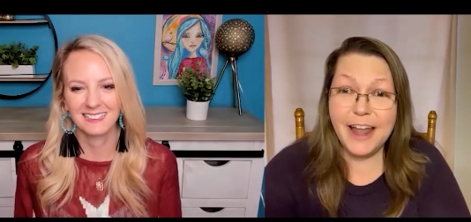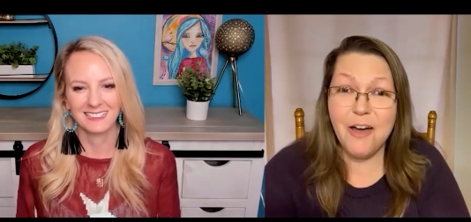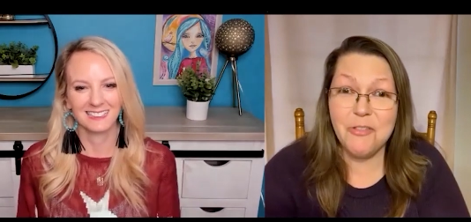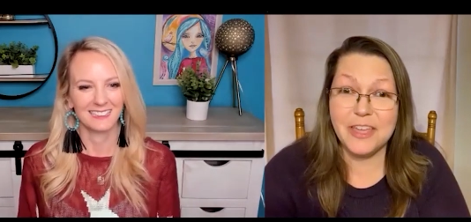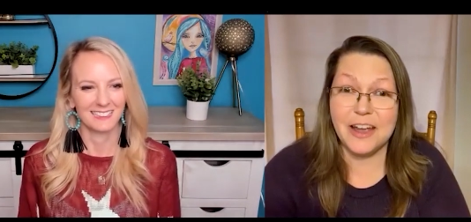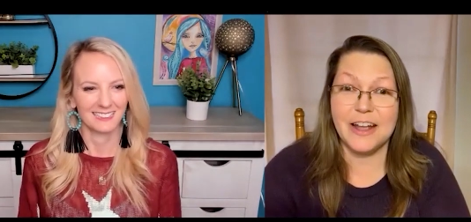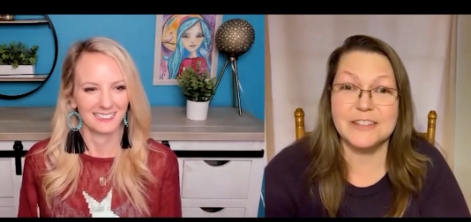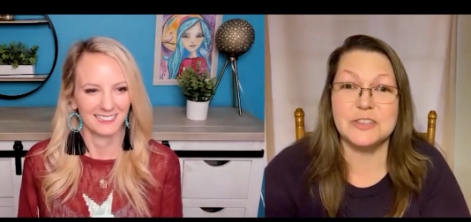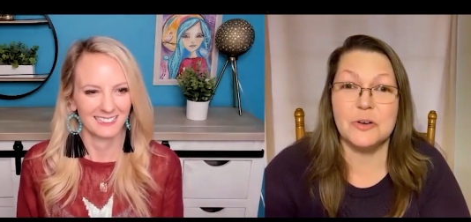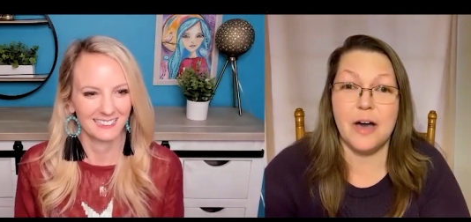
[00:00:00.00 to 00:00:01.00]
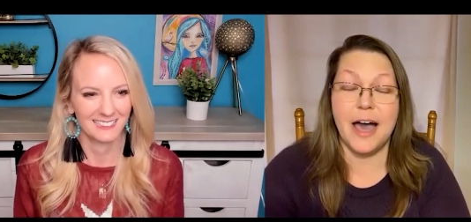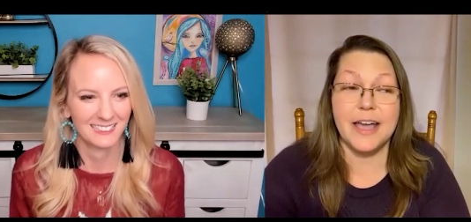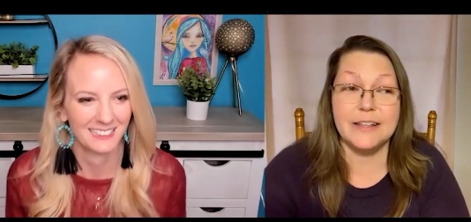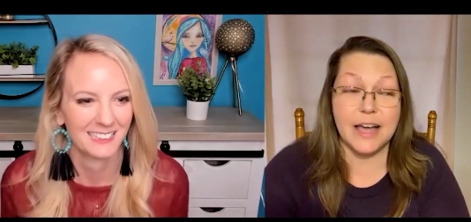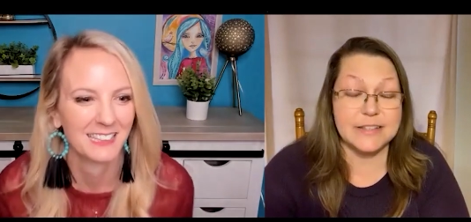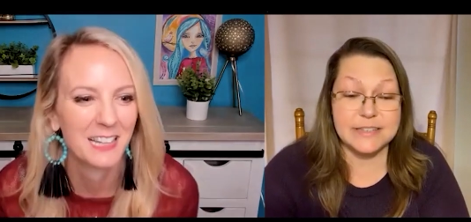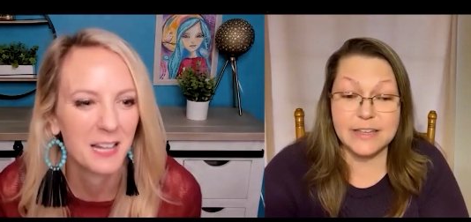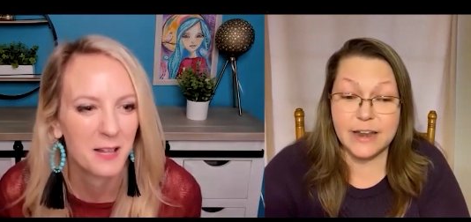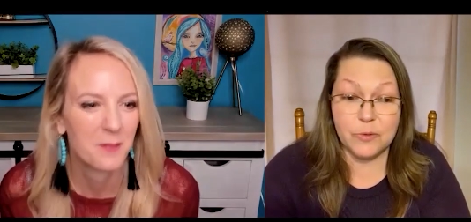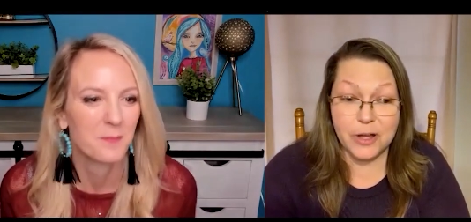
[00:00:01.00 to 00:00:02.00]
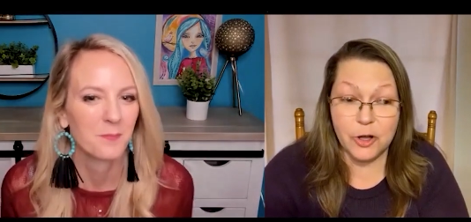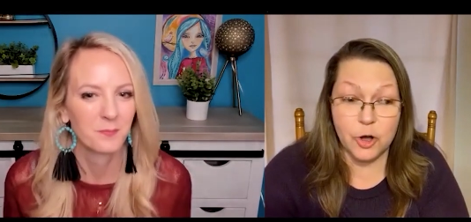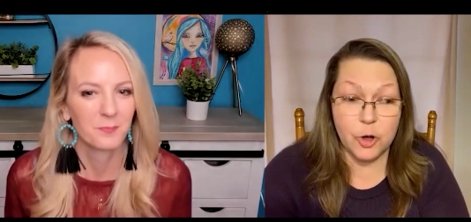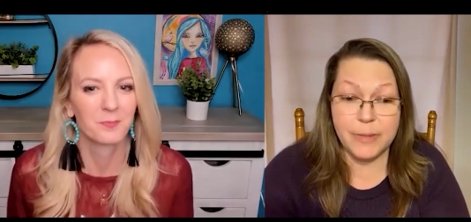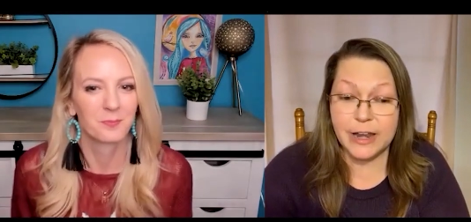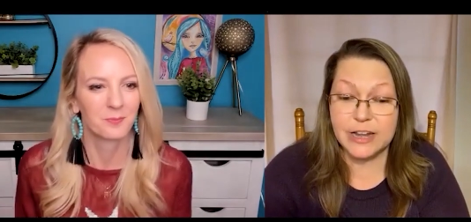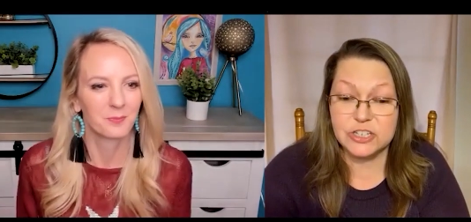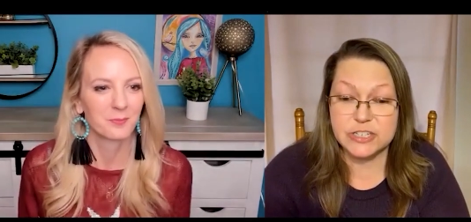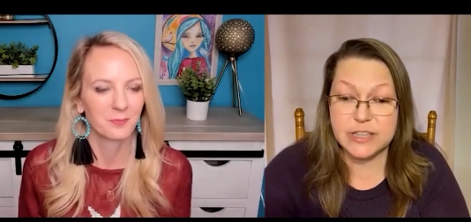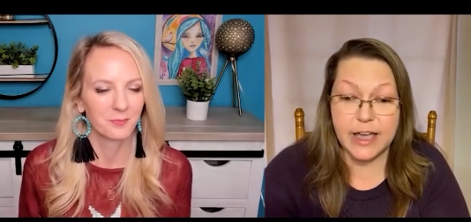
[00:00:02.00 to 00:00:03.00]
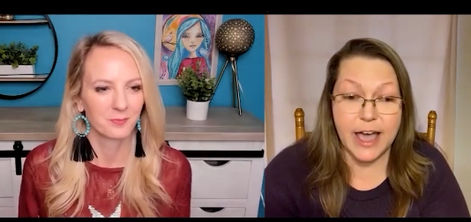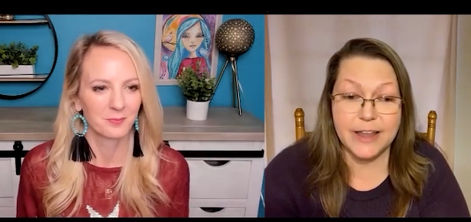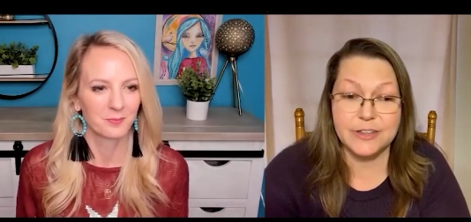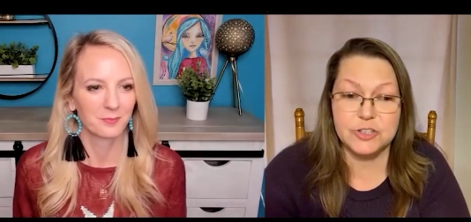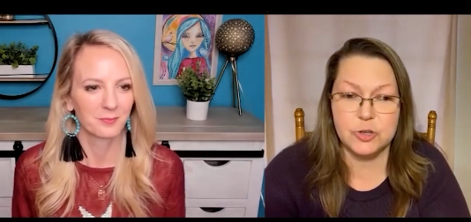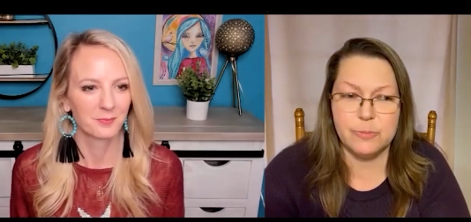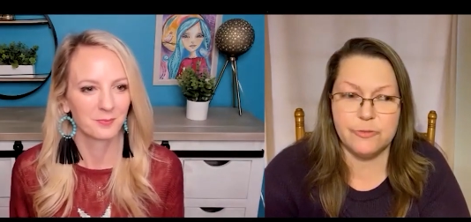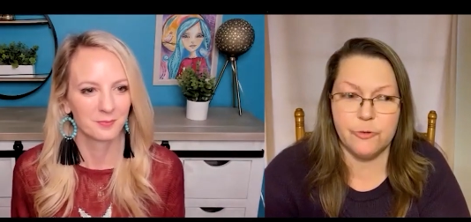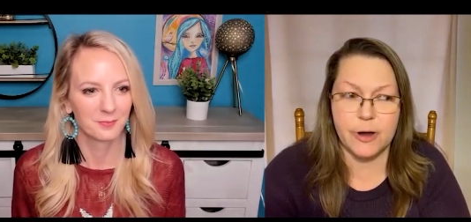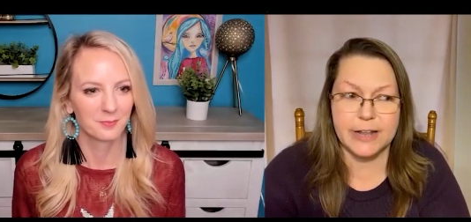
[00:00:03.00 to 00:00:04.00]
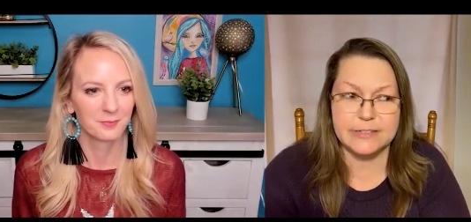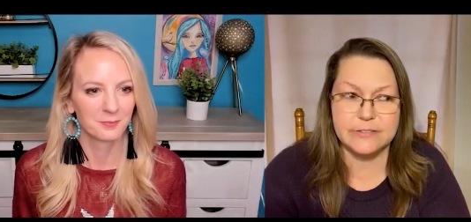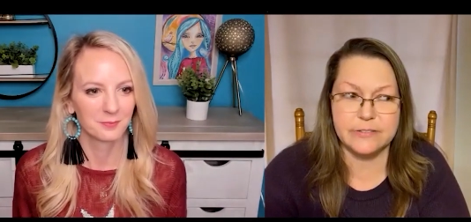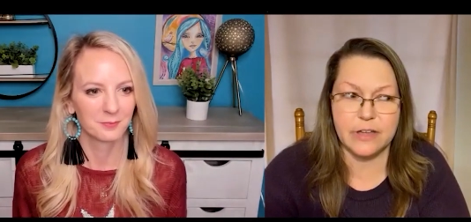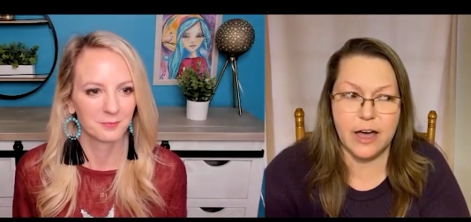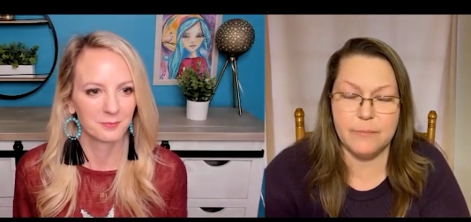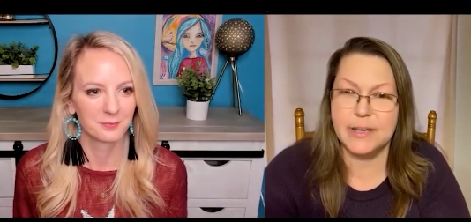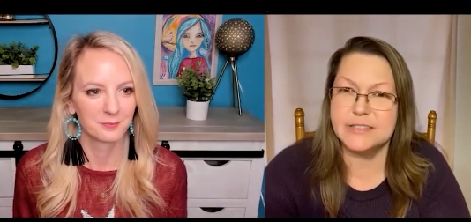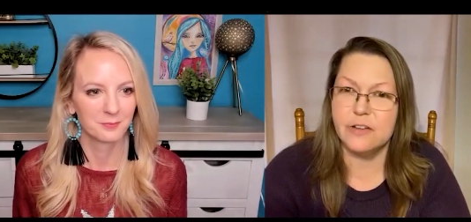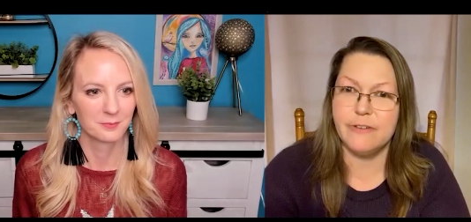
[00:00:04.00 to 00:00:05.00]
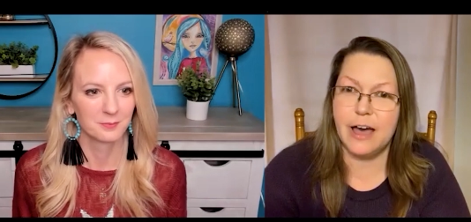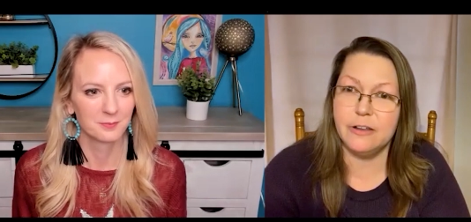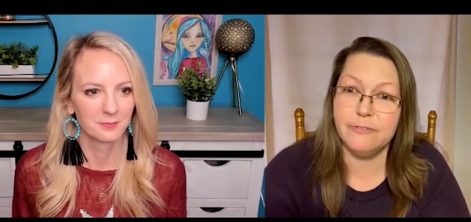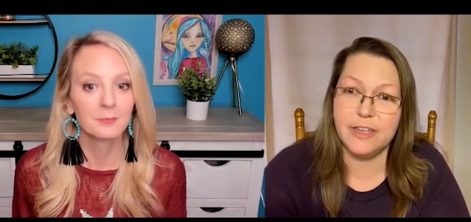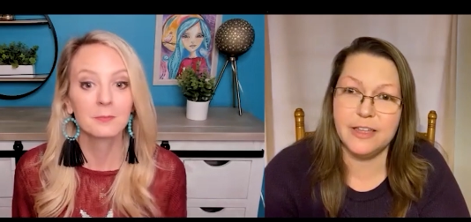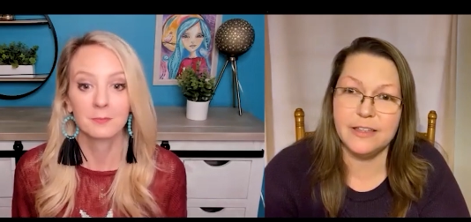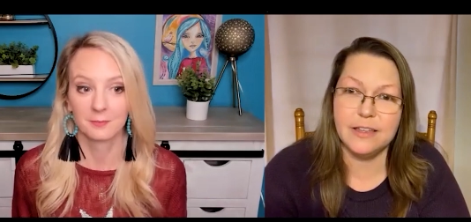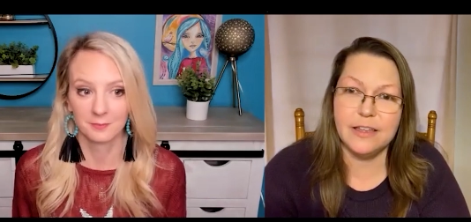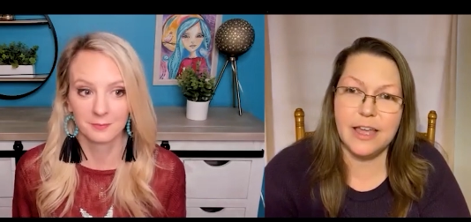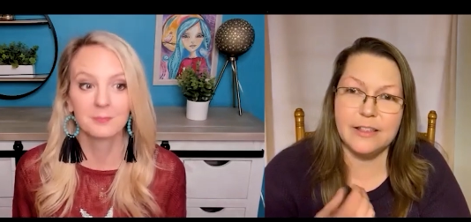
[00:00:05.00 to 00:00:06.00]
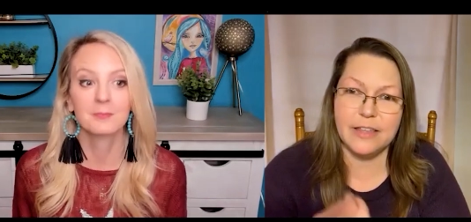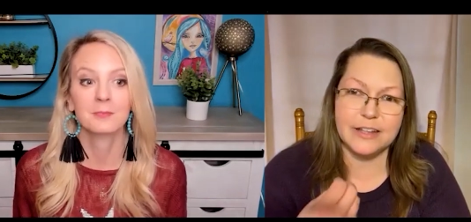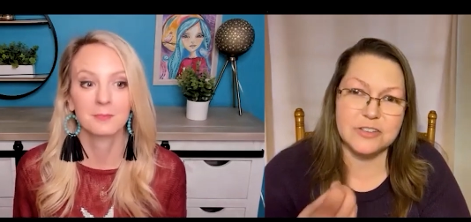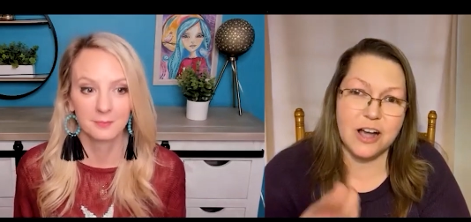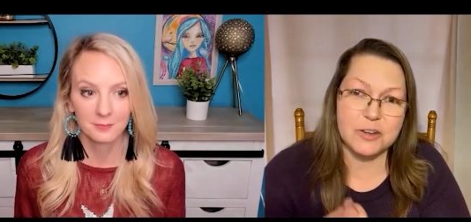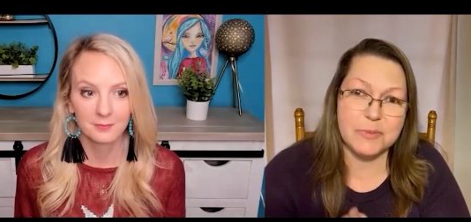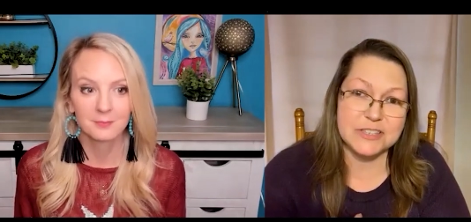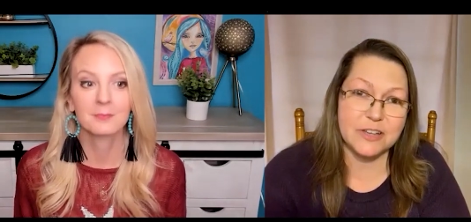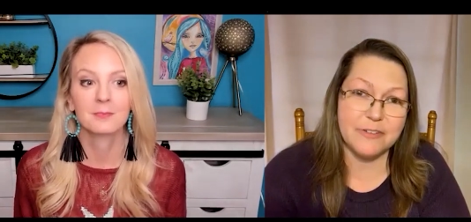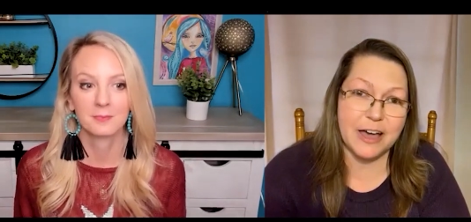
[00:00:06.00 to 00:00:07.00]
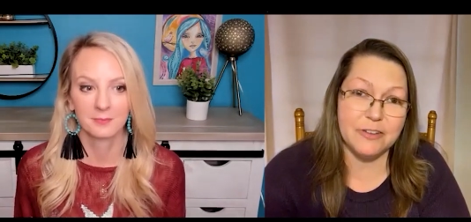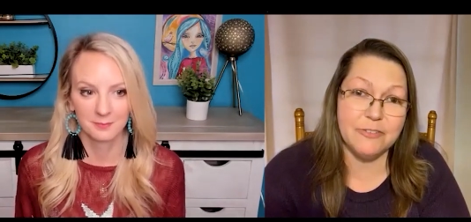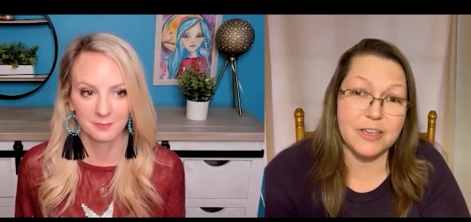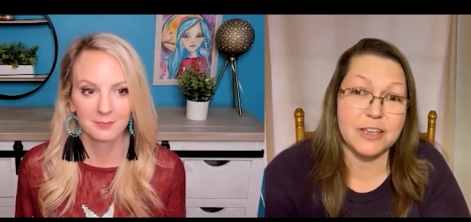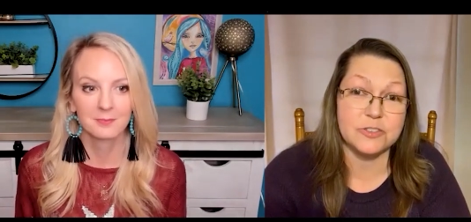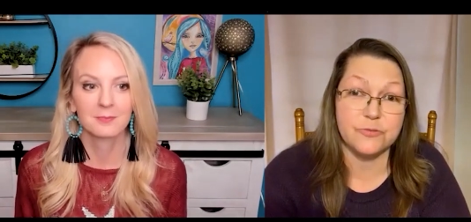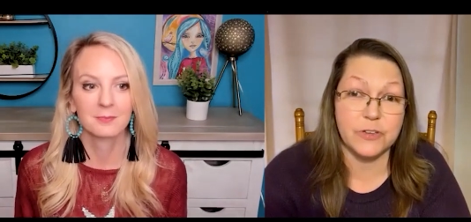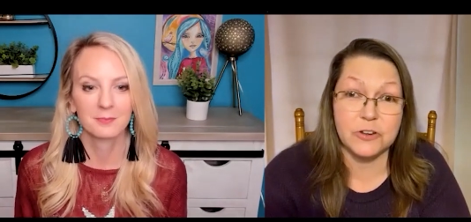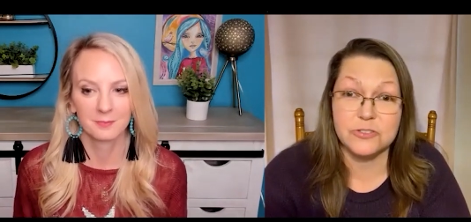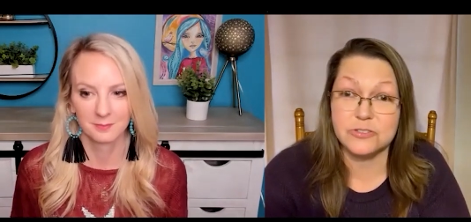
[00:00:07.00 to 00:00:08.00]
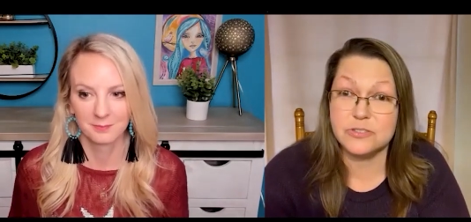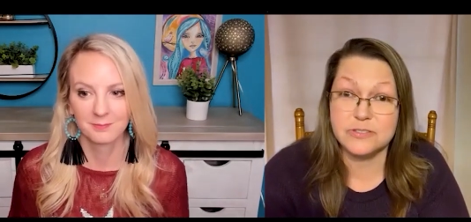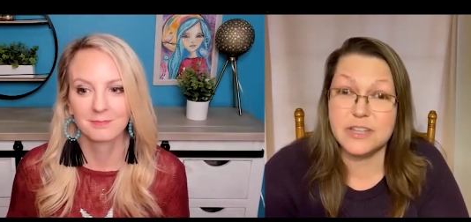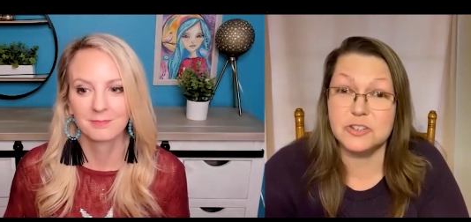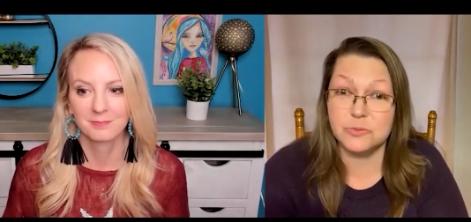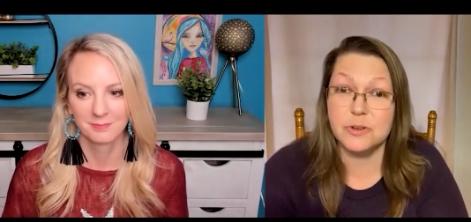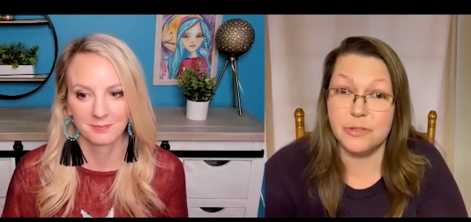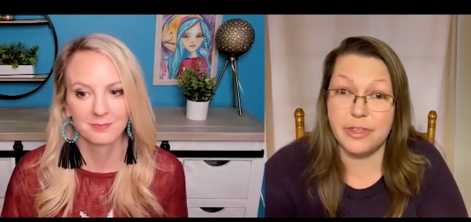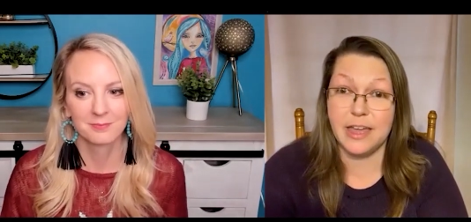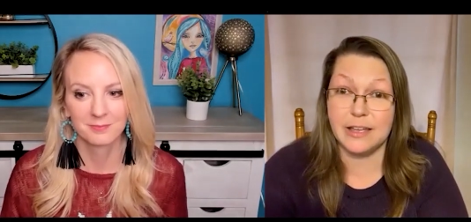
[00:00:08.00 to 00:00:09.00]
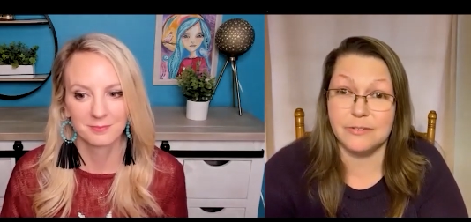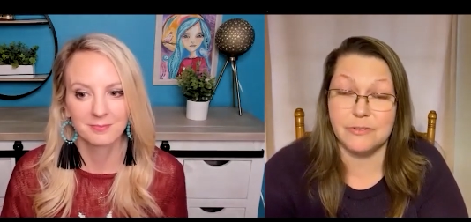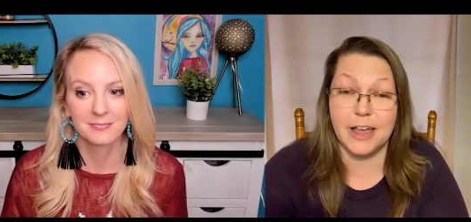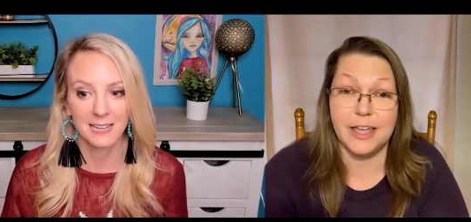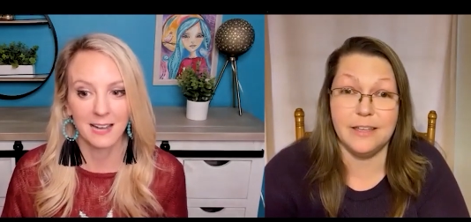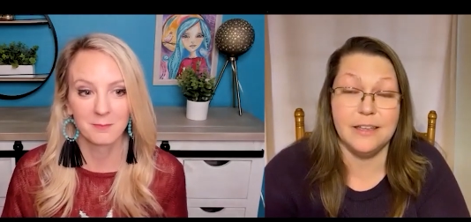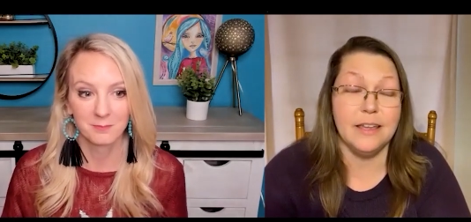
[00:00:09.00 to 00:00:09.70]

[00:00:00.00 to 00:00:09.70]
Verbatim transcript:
Speaker 1: out there. And so I, I did, I went home, and I just, I had to do it before I thought myself out of it, mm-hmm. and like talked myself out of it, because fear is such a real thing, right?